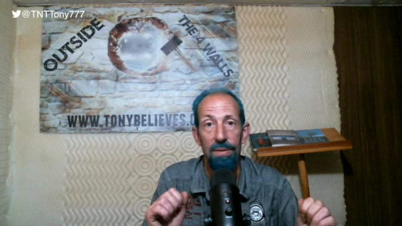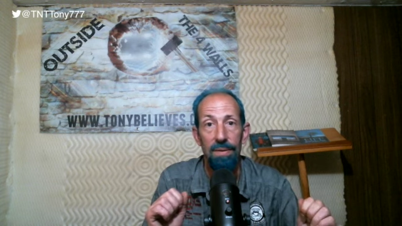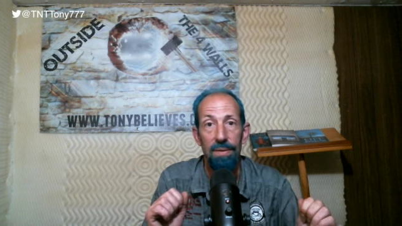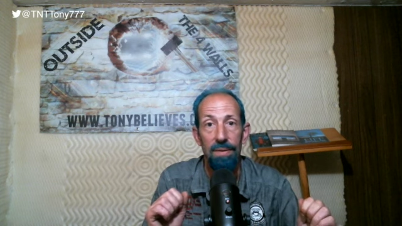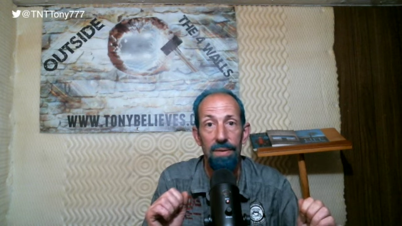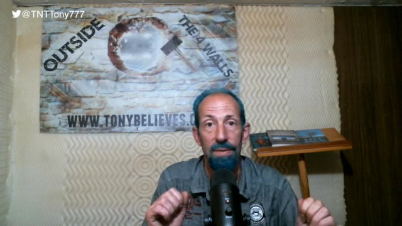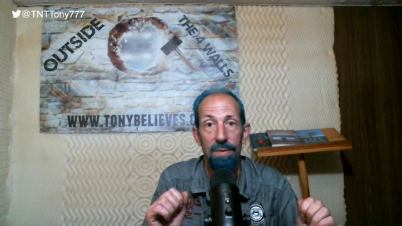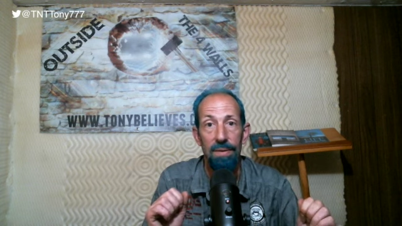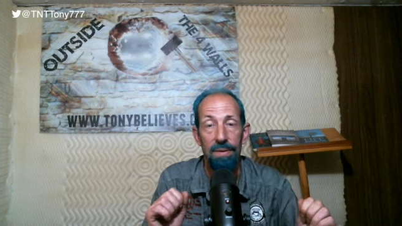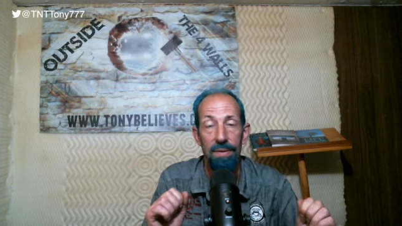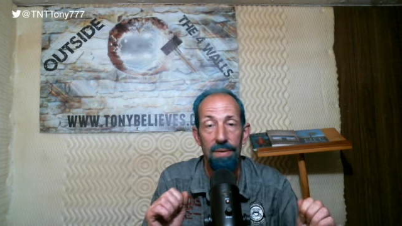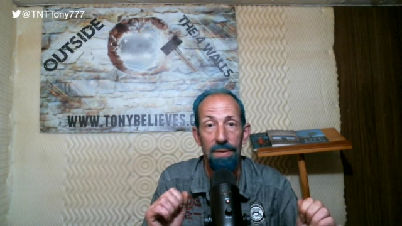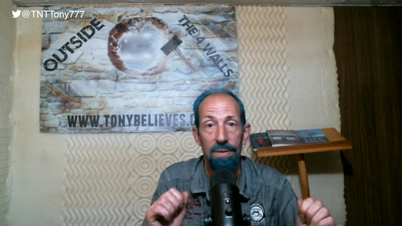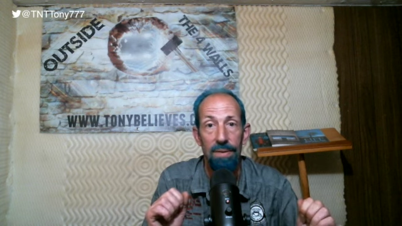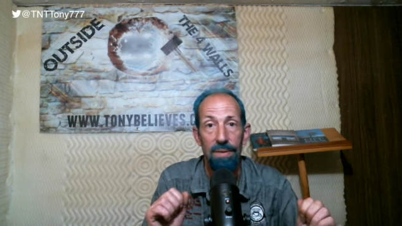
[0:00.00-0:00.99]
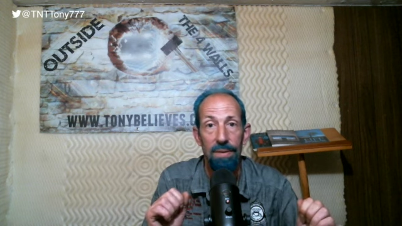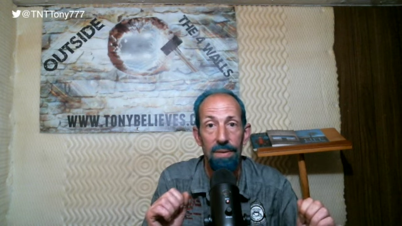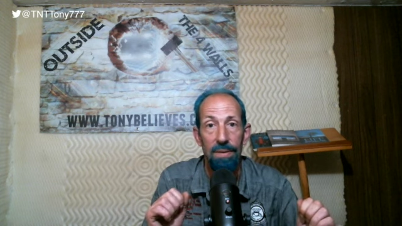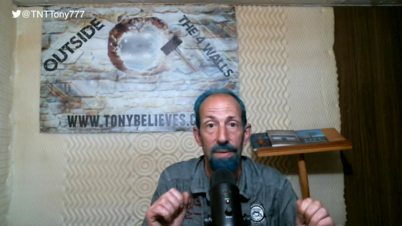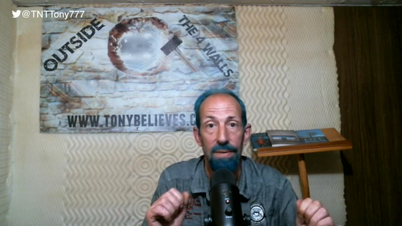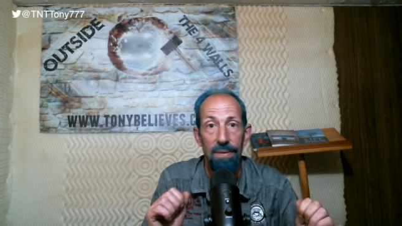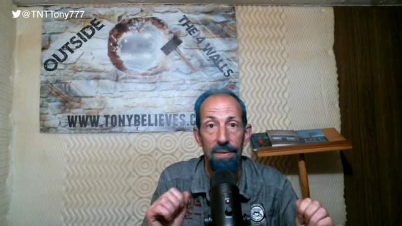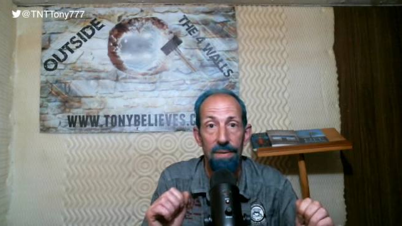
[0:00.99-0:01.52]

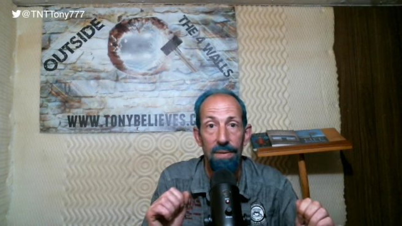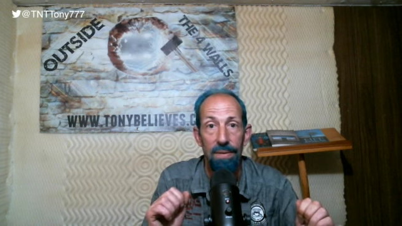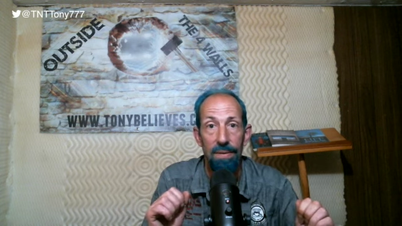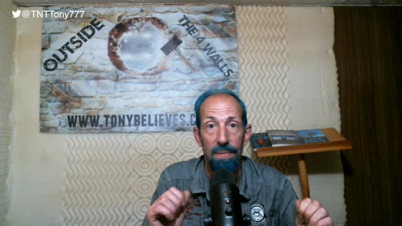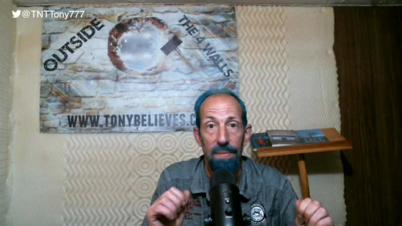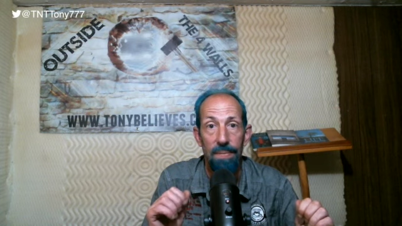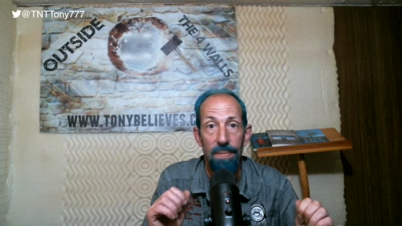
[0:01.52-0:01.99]
[no speech]